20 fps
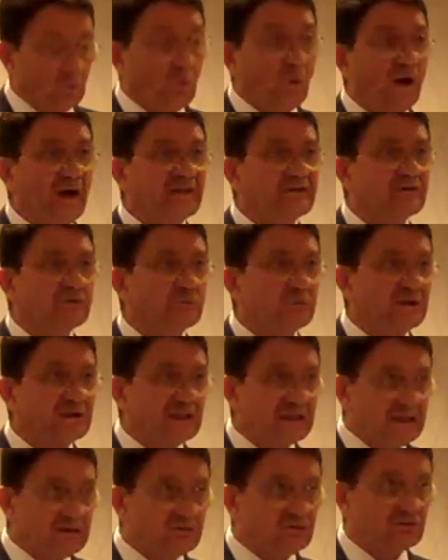Why did we
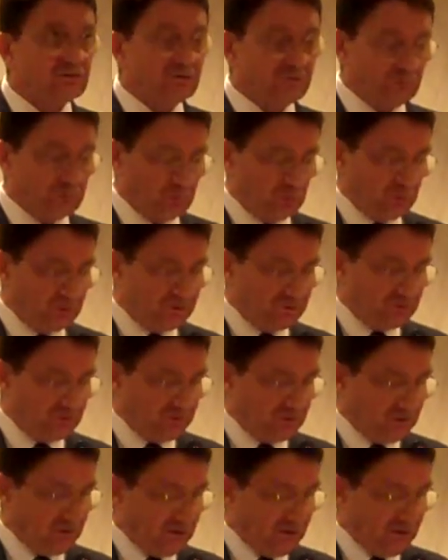reach this point?